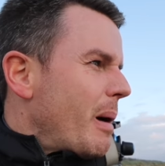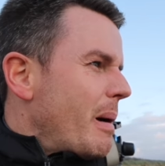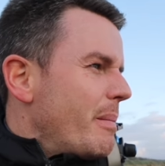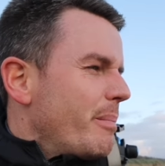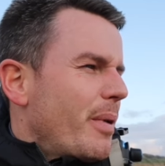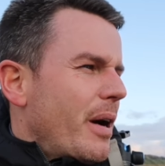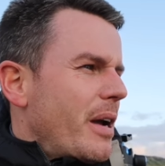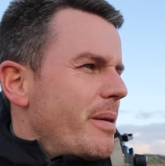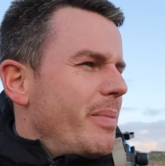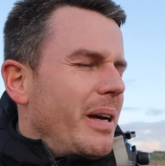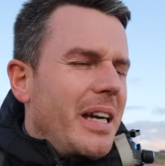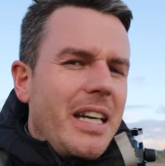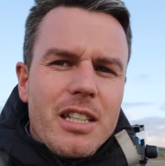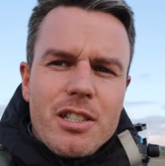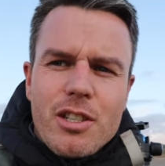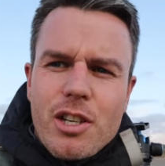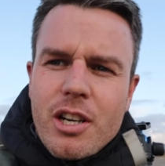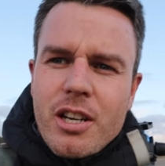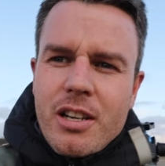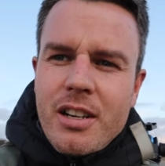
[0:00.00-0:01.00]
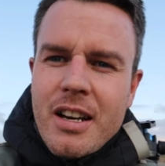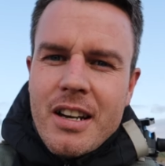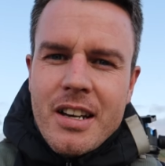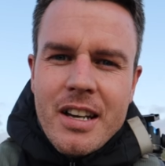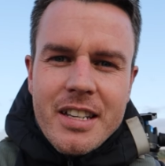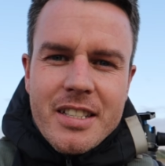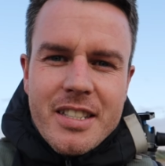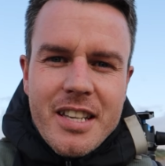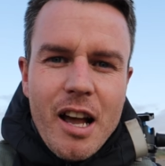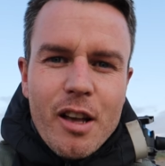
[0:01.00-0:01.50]
Pembrey Beach
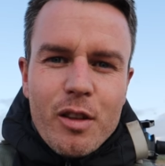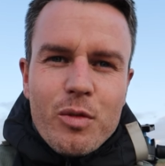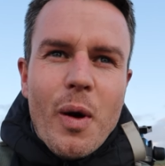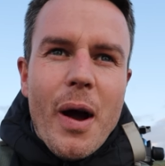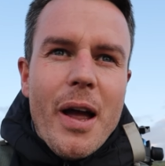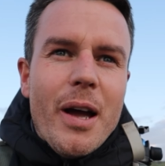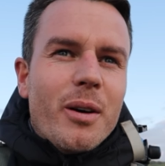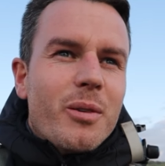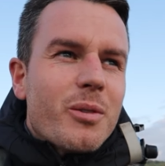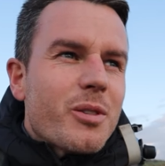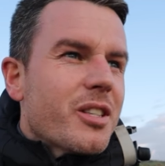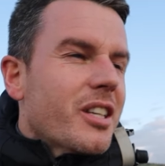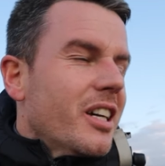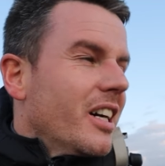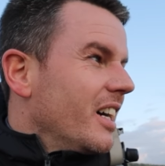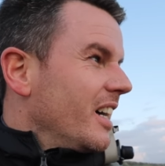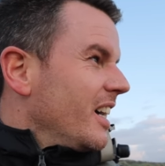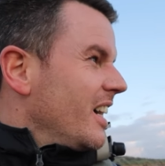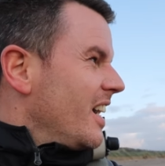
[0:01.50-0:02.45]
in South Wales.